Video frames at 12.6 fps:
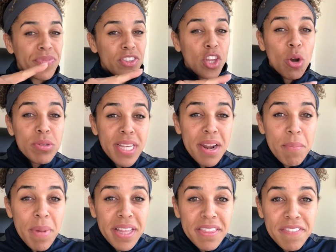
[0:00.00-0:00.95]
knows how to
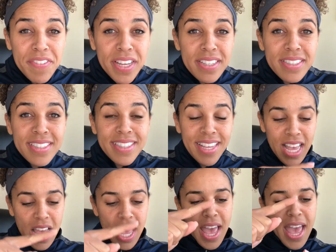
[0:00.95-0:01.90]
make the fix
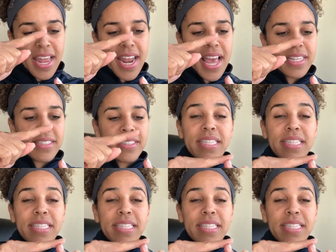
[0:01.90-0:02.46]
and has